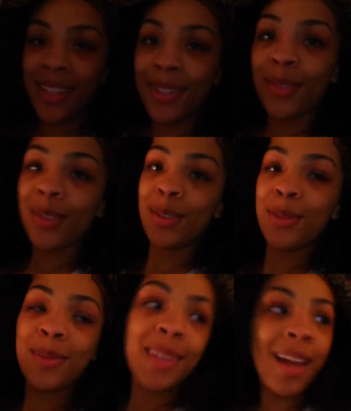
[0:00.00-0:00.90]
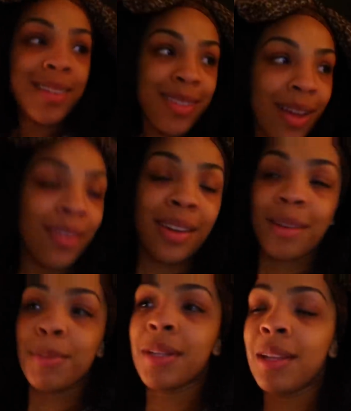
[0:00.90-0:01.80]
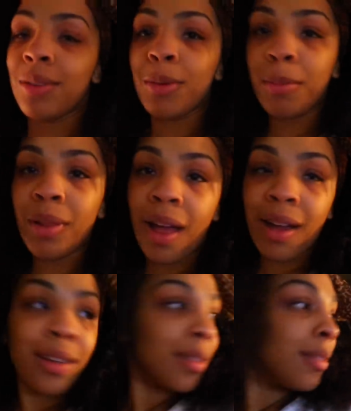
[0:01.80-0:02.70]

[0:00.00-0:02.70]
it in the room. Y'all saw, and I put that little block.